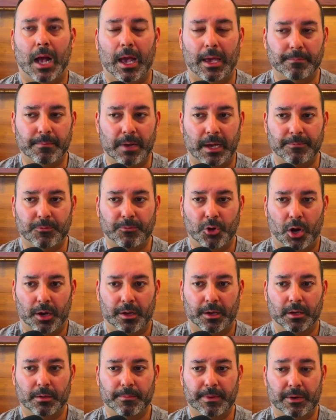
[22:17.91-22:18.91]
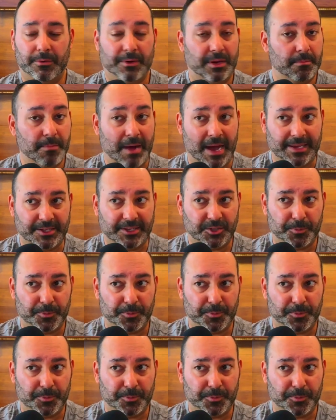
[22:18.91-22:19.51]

I'm talking about, in my